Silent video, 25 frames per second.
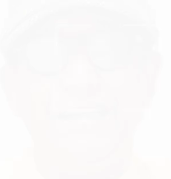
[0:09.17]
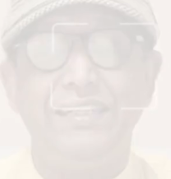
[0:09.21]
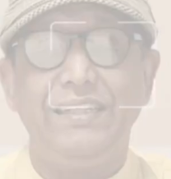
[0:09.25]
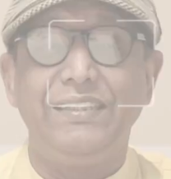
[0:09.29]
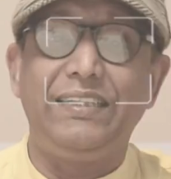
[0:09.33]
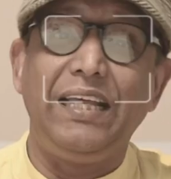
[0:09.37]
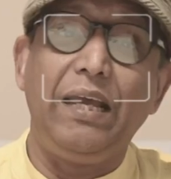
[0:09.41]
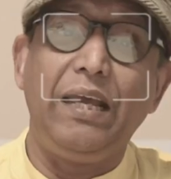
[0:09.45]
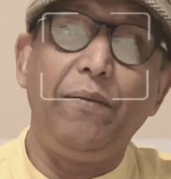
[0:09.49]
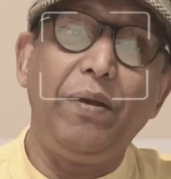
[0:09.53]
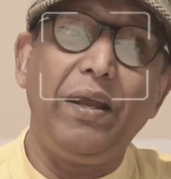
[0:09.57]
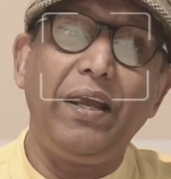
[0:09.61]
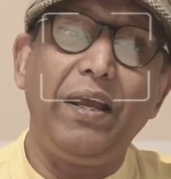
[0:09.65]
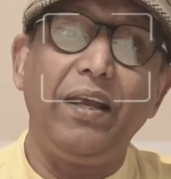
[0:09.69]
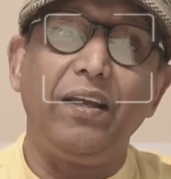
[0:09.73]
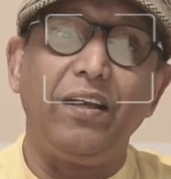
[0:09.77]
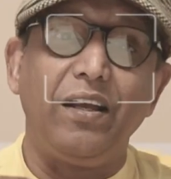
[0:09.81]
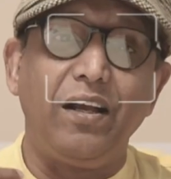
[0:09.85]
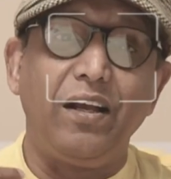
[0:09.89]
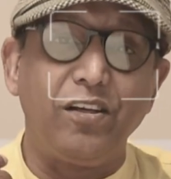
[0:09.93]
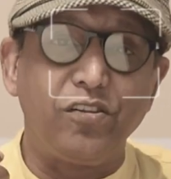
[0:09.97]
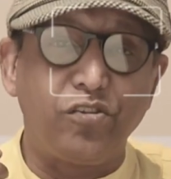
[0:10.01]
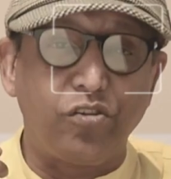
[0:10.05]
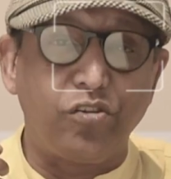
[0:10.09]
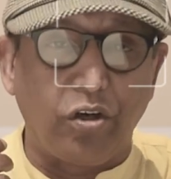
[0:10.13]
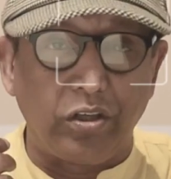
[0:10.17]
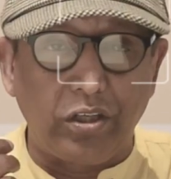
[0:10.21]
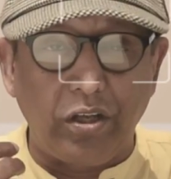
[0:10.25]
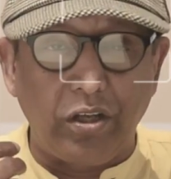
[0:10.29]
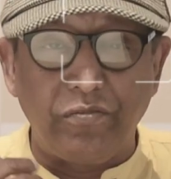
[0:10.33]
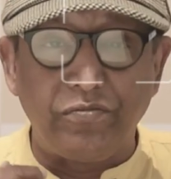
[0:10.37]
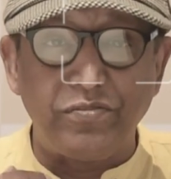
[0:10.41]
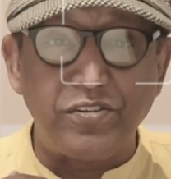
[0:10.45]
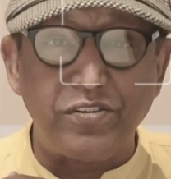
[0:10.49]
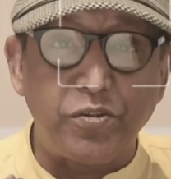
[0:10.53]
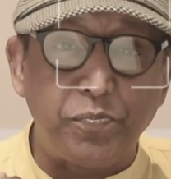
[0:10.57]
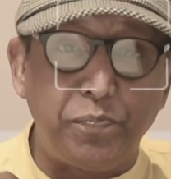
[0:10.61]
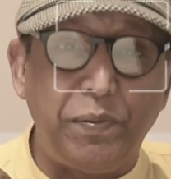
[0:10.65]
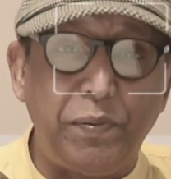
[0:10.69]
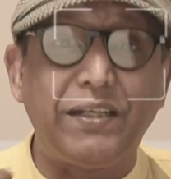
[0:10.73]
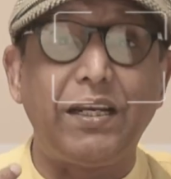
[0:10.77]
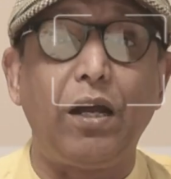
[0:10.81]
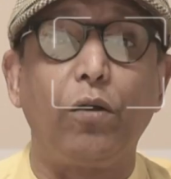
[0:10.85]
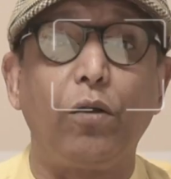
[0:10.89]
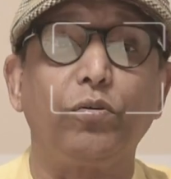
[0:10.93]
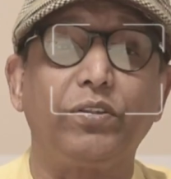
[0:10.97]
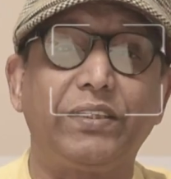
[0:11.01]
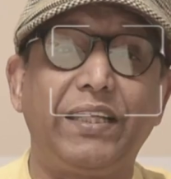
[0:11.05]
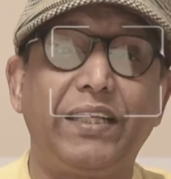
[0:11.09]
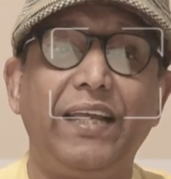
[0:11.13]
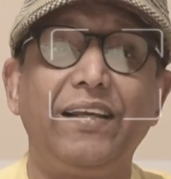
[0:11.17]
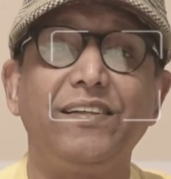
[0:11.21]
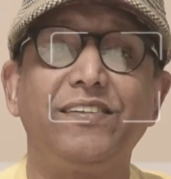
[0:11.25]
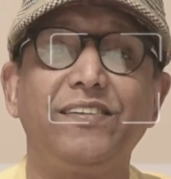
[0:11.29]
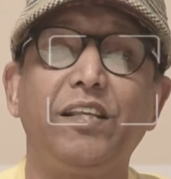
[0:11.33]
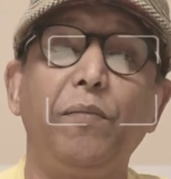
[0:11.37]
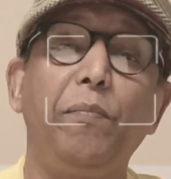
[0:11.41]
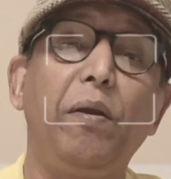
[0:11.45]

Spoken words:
They may sort of spit out things.